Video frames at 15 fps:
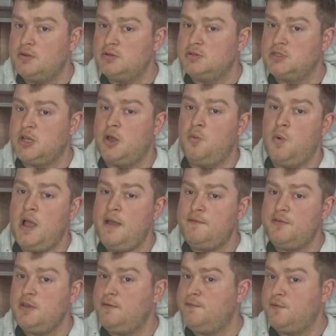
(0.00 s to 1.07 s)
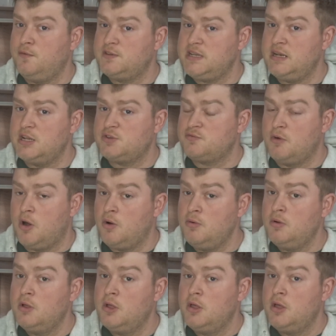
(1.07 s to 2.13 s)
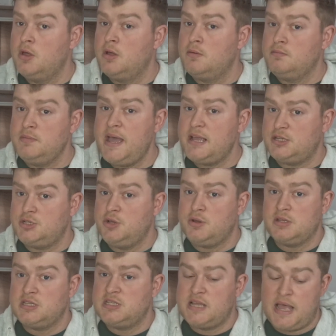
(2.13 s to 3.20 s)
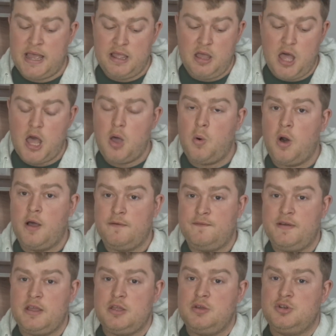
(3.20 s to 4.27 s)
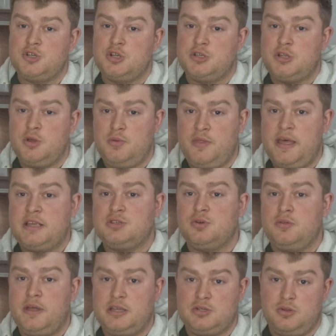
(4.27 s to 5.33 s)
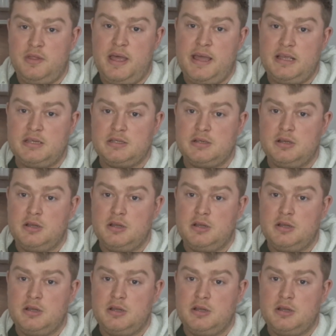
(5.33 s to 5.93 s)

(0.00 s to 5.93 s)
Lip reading: So whatever you've seen that's wrong, yes, you can say, oh, I think you should do this or this or this.